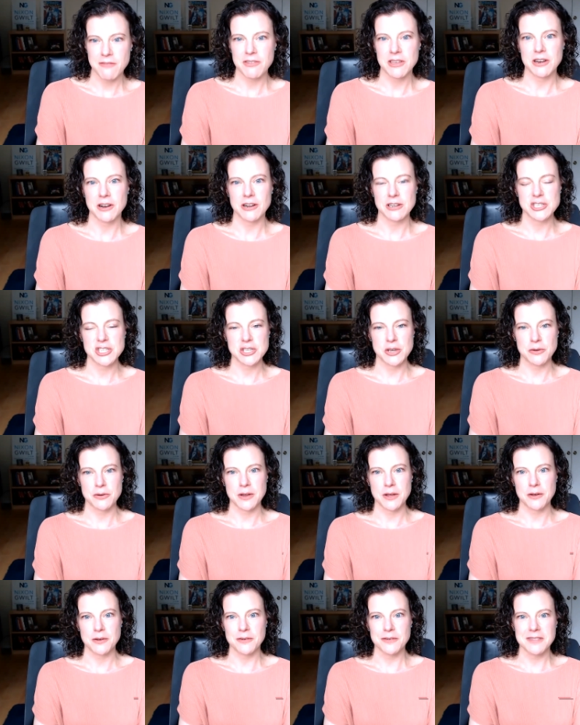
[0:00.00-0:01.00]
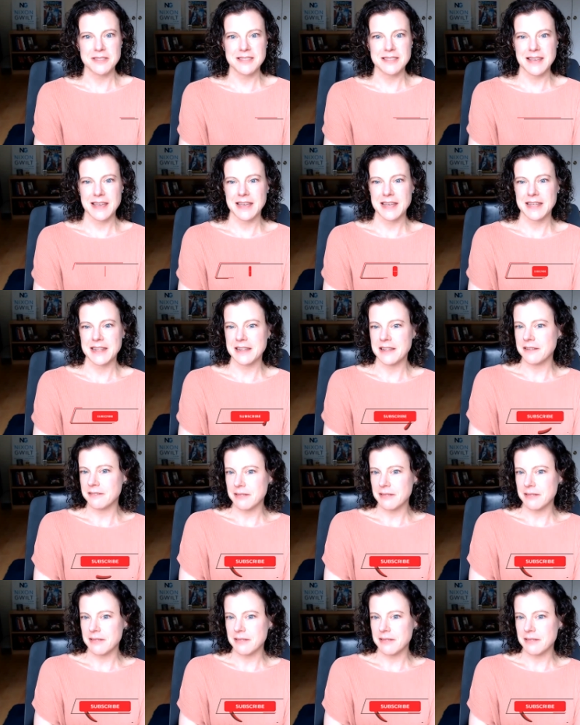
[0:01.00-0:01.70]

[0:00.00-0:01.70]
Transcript: in our show notes and